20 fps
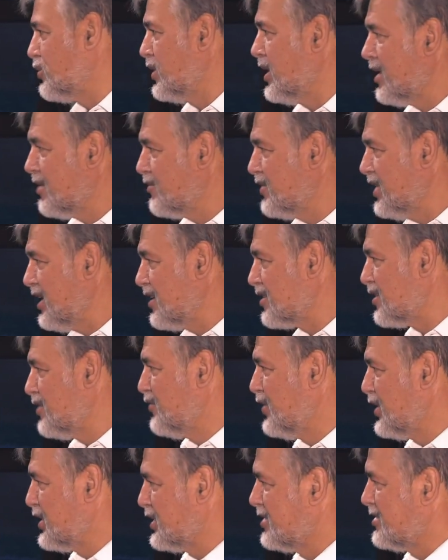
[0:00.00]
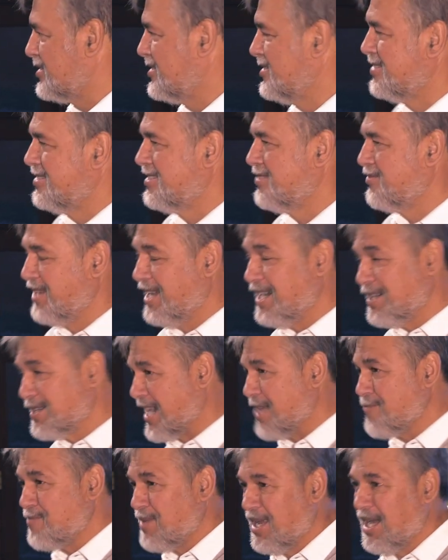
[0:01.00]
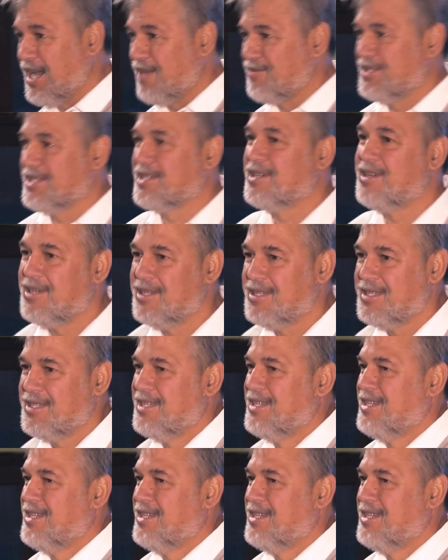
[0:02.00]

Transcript: When I gave my life to God,